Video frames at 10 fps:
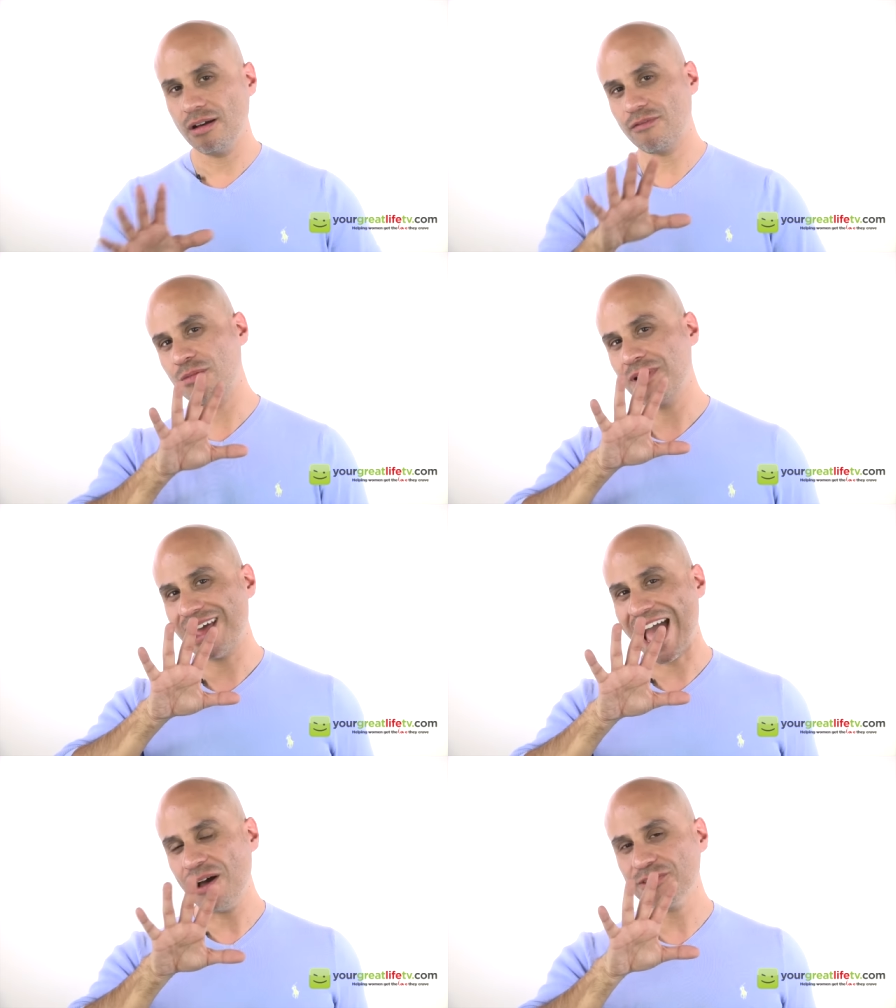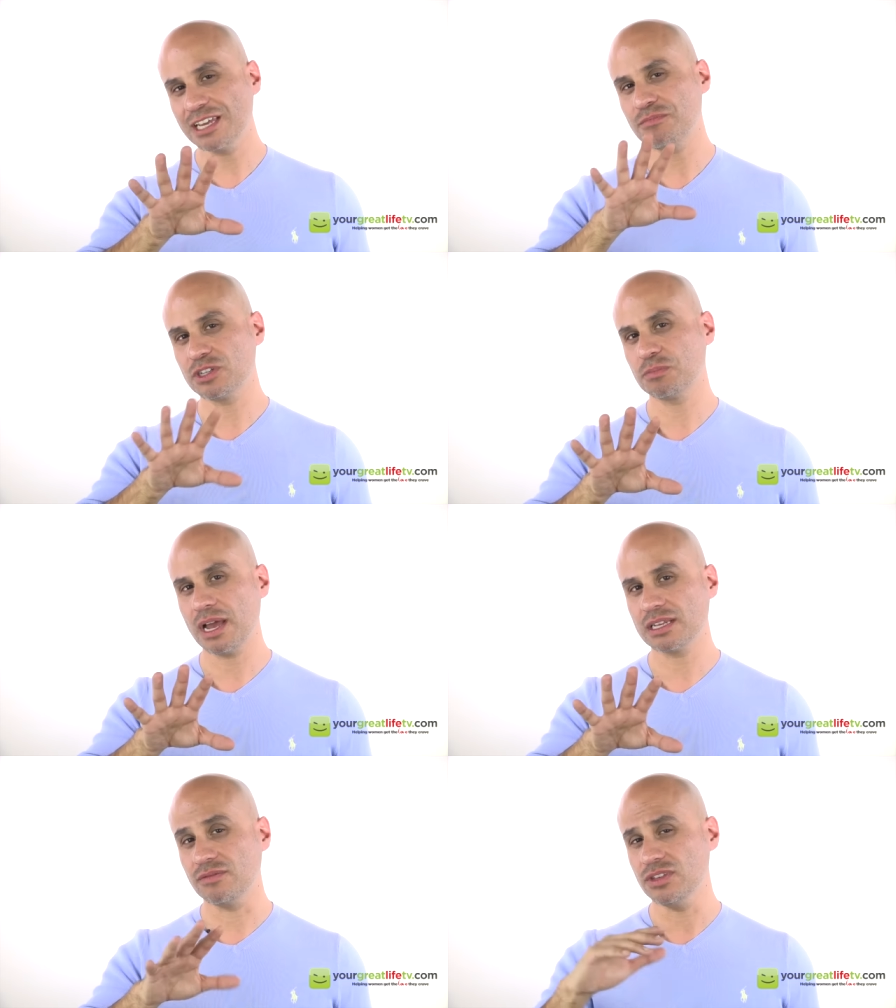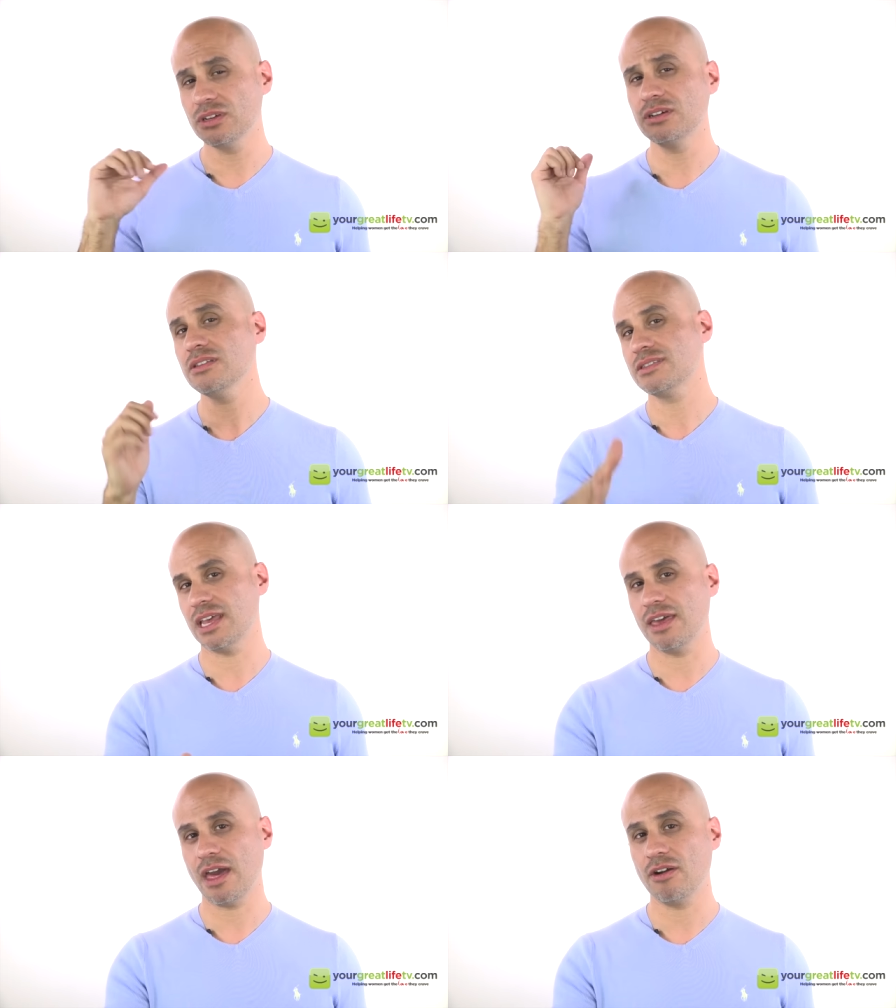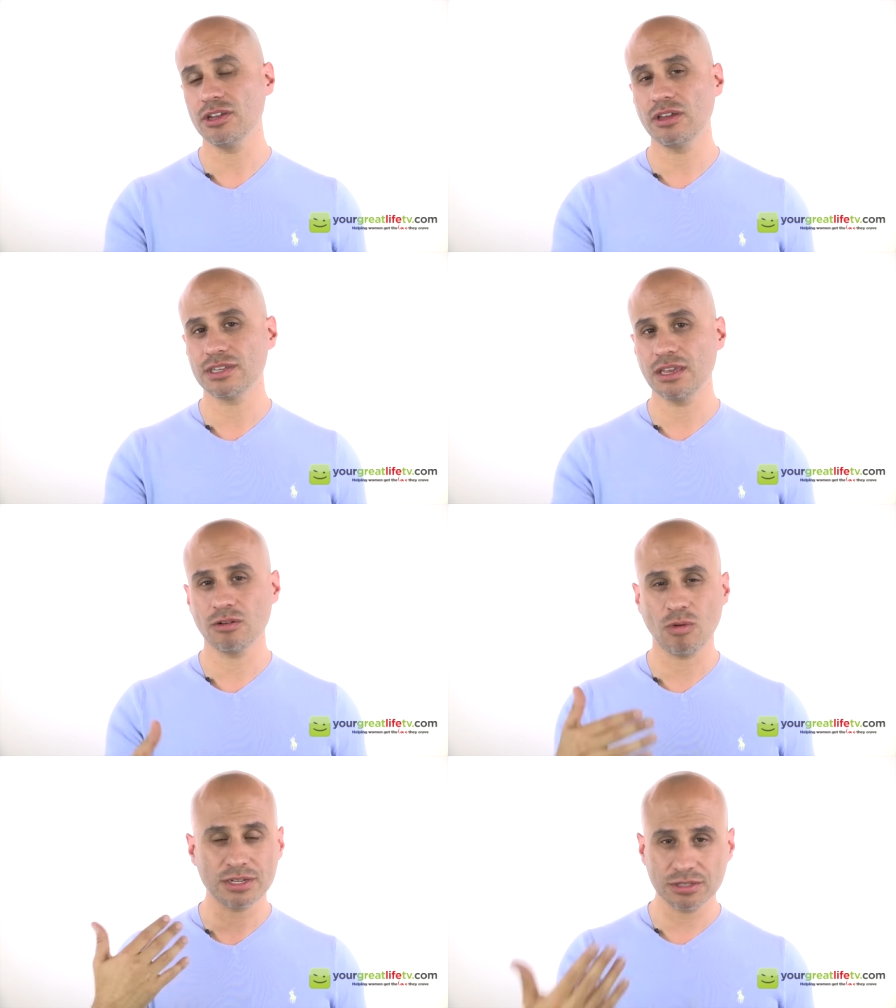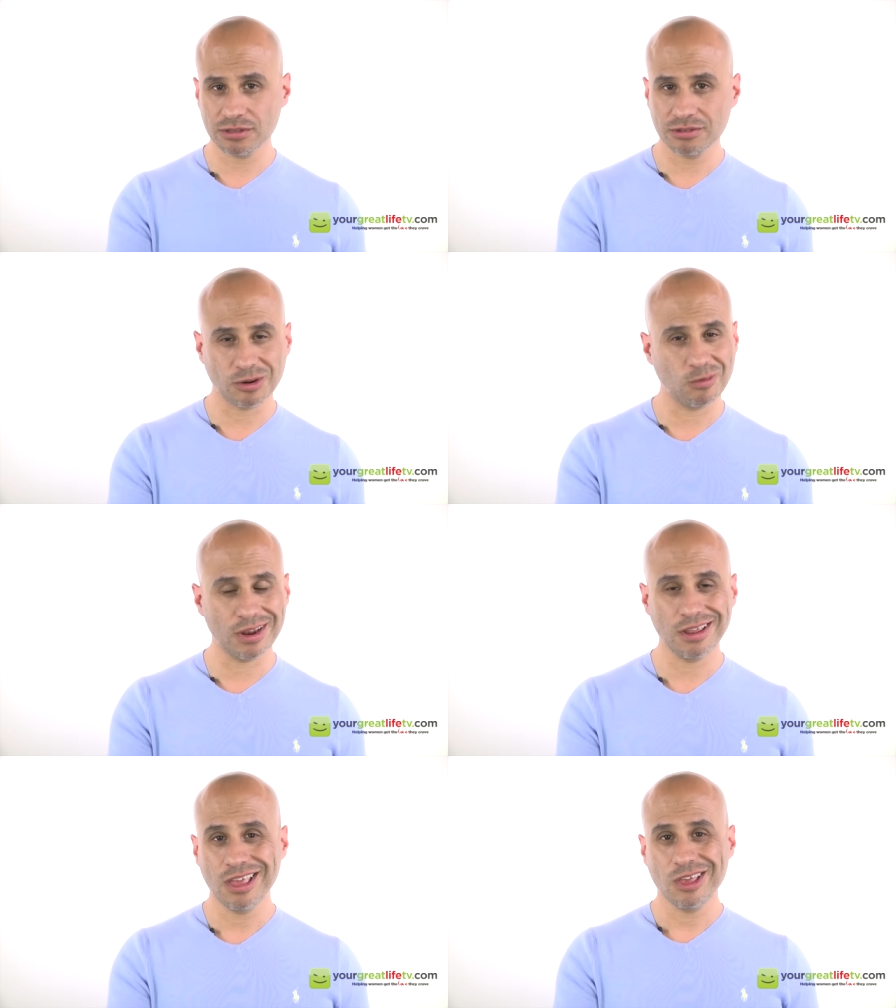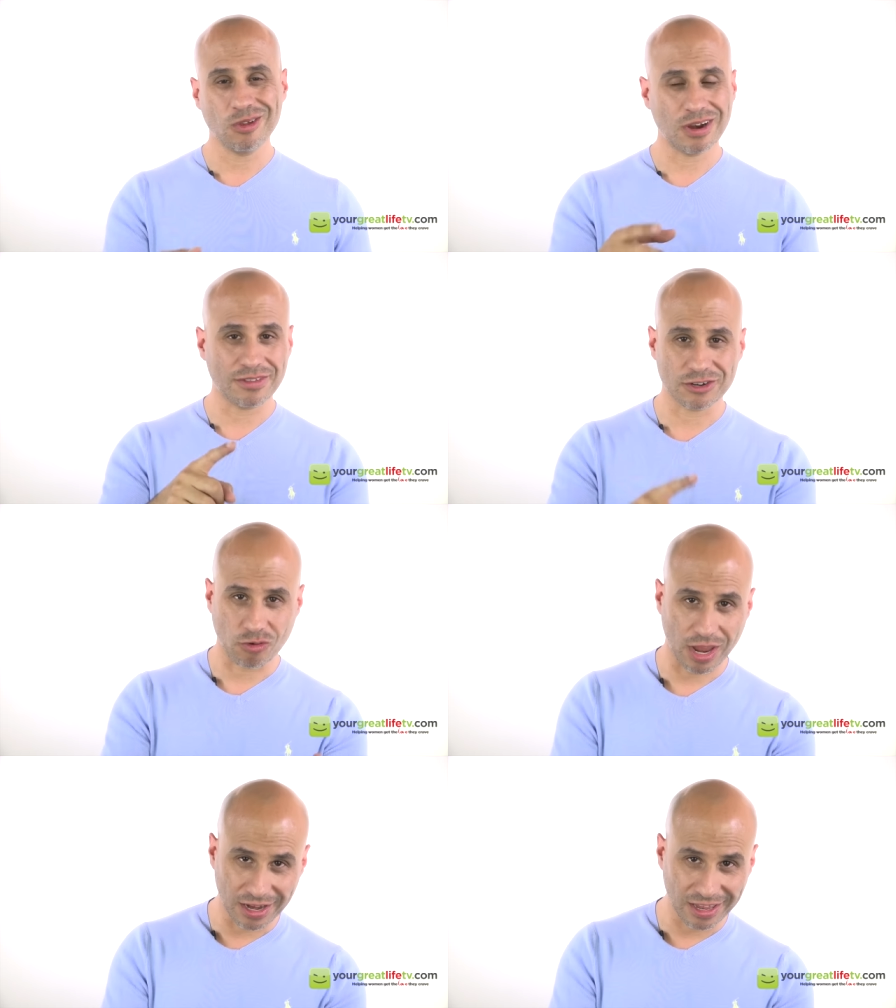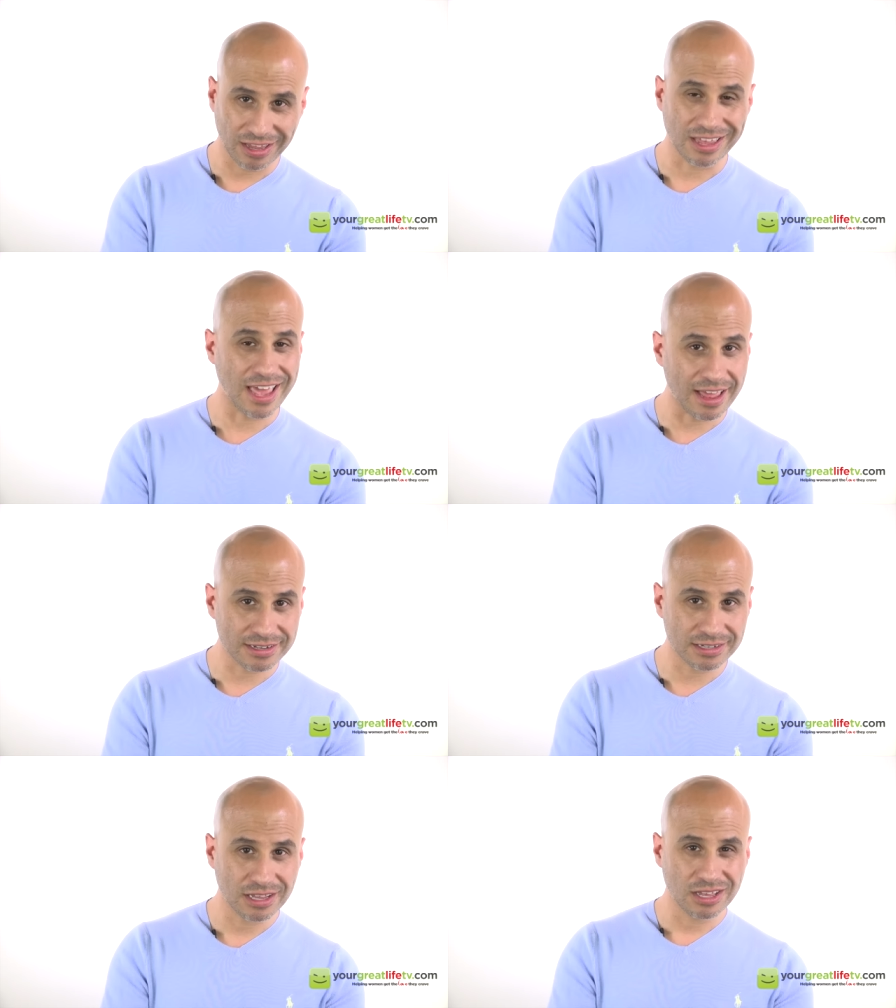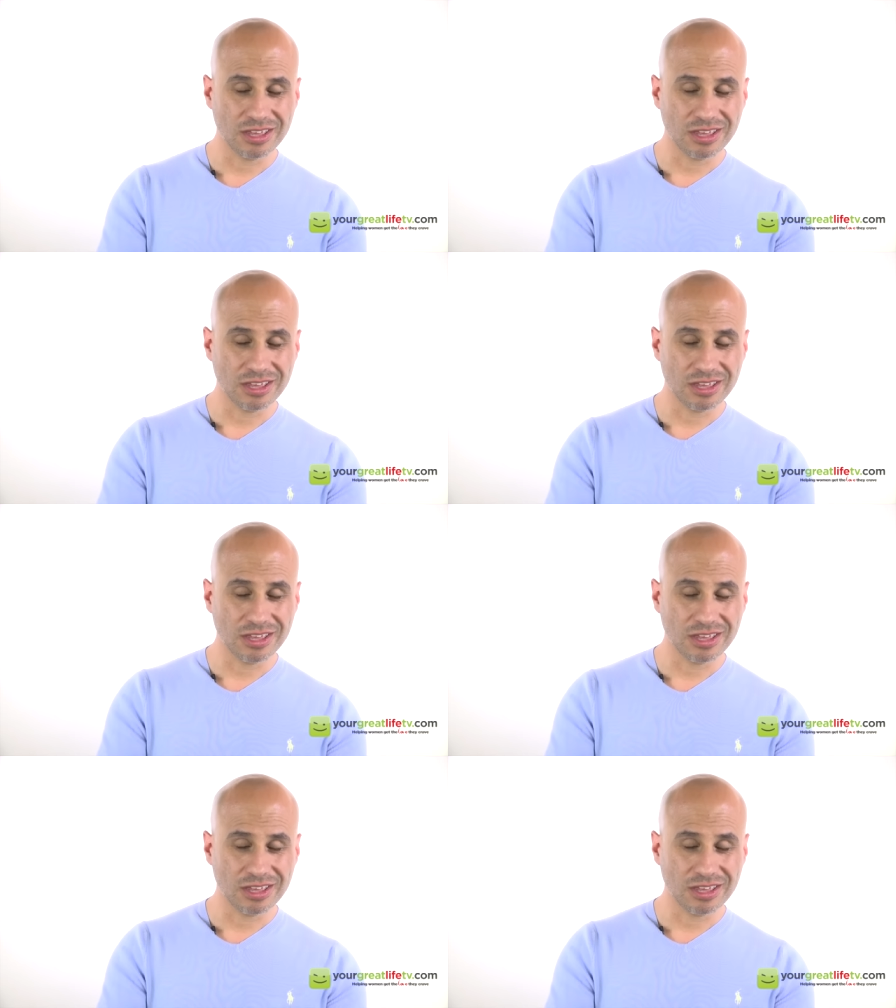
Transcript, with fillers: from an outside perspective, you could say that, or you could say, you know what, dude, you know what, you don't have the training yet,